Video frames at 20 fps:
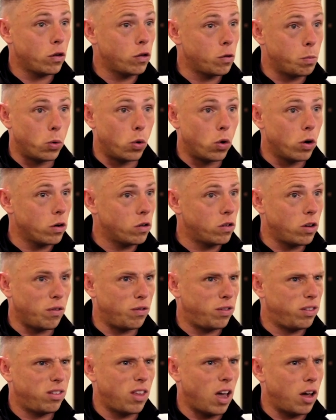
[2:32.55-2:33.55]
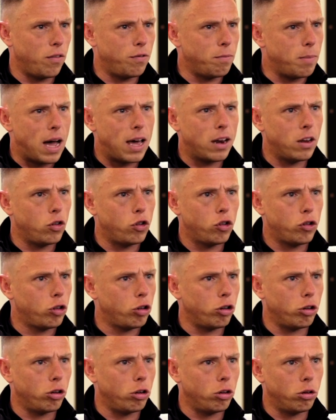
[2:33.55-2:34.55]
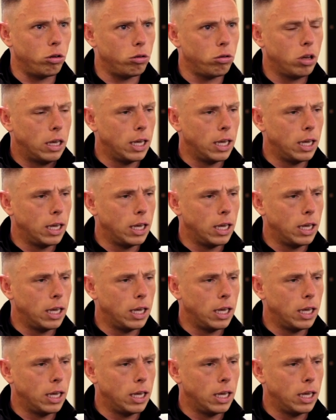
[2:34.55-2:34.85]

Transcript: sports have managed to